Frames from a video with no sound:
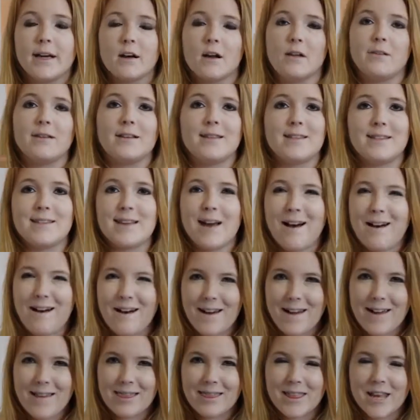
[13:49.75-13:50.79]
and on the
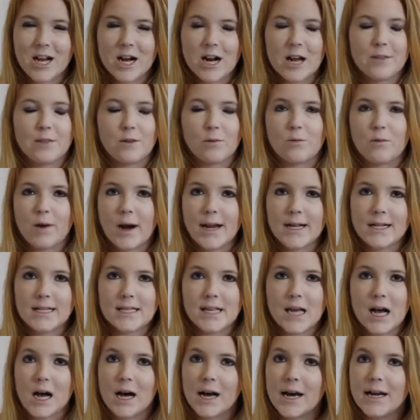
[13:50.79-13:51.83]
side there, on the right
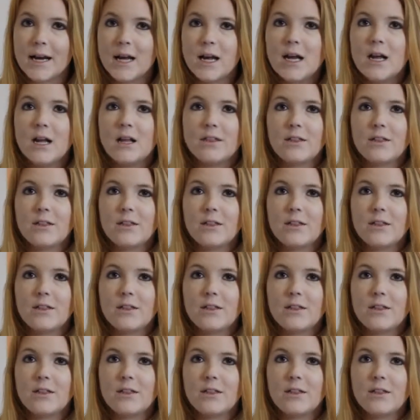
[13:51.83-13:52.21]
side,